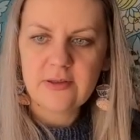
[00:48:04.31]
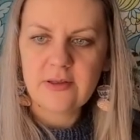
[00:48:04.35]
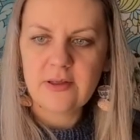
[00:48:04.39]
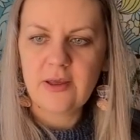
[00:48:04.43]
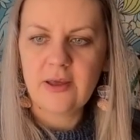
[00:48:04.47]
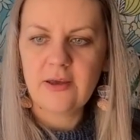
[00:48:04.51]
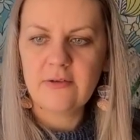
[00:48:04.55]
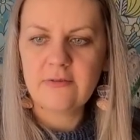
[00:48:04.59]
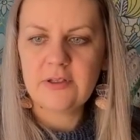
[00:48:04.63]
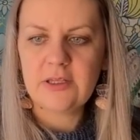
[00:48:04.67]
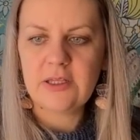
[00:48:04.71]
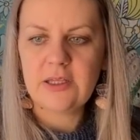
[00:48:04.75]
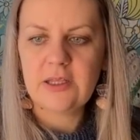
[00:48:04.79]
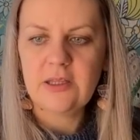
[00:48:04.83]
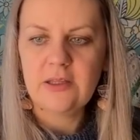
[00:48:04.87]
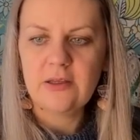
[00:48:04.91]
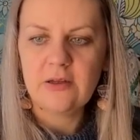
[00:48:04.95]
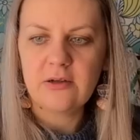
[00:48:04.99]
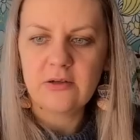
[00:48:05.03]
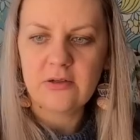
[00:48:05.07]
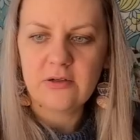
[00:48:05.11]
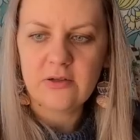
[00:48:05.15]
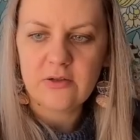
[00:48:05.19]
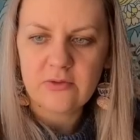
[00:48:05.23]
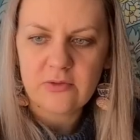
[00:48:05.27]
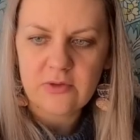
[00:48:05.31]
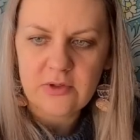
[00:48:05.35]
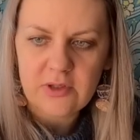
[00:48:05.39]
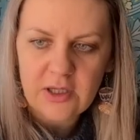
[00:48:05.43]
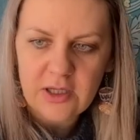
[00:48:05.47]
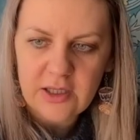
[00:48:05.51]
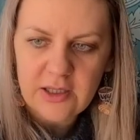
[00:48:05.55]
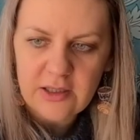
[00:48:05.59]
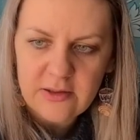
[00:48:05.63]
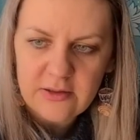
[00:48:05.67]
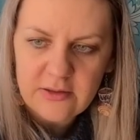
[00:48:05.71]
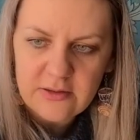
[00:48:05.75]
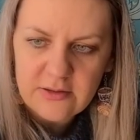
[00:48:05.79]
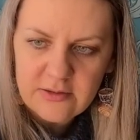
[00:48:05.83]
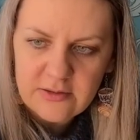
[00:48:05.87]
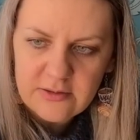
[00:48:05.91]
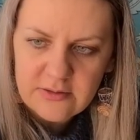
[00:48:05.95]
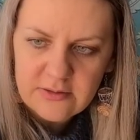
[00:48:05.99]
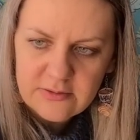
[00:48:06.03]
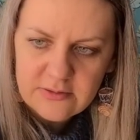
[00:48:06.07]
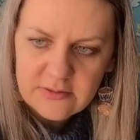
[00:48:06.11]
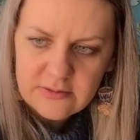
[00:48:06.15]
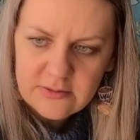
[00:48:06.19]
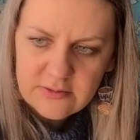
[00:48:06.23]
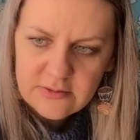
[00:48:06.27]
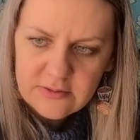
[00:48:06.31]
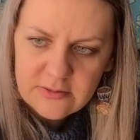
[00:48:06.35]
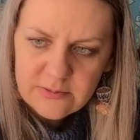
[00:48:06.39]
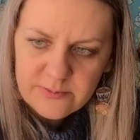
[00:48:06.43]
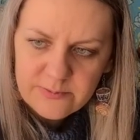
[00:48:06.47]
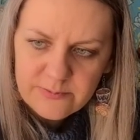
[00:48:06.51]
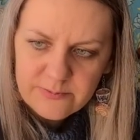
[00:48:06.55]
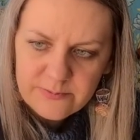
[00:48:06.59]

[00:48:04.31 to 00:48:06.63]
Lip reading: I have it here, don't I? Oh,